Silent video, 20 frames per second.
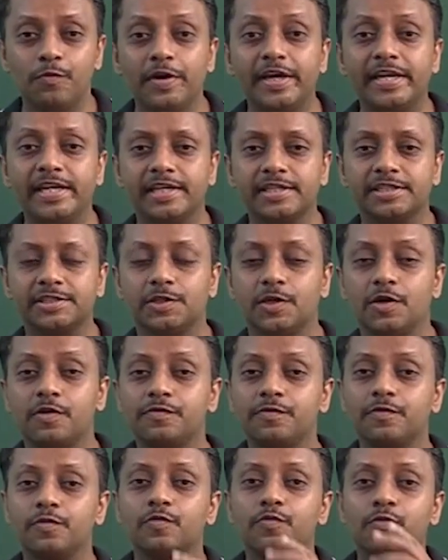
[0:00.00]
variation
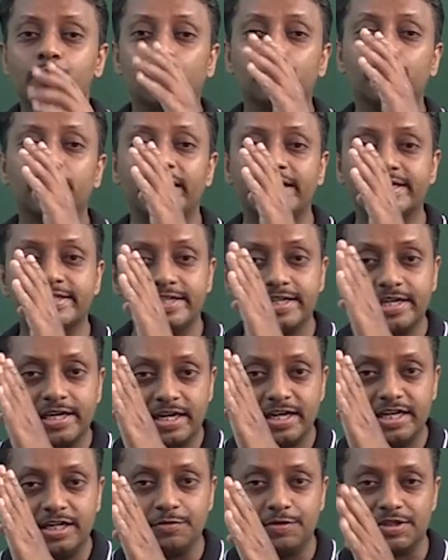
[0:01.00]
of photoelectric
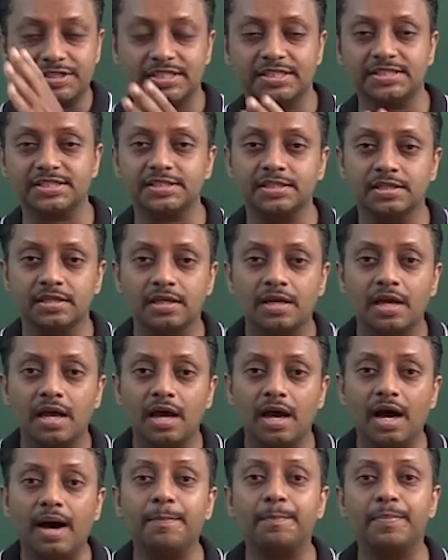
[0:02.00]
current versus
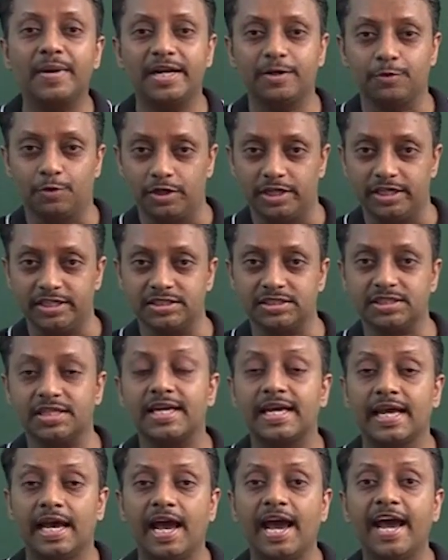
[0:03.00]
applied voltage,
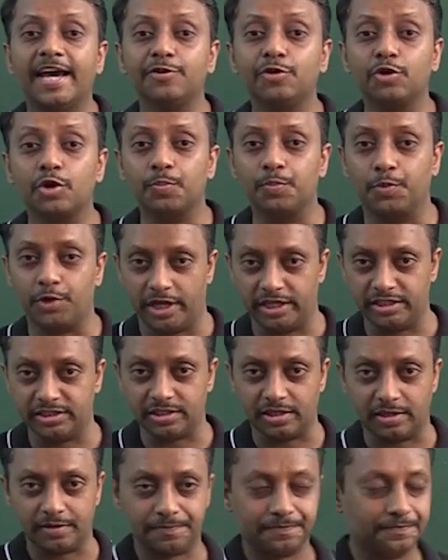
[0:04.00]
anode
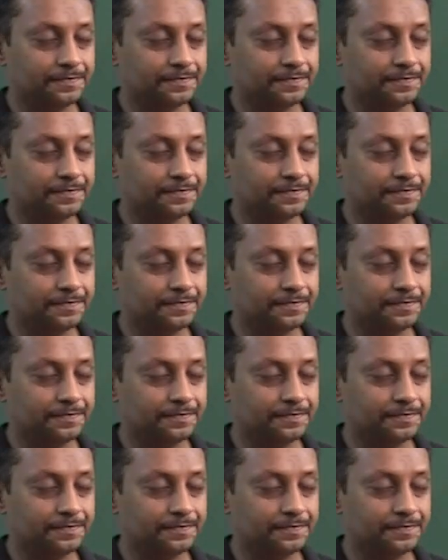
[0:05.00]
potential.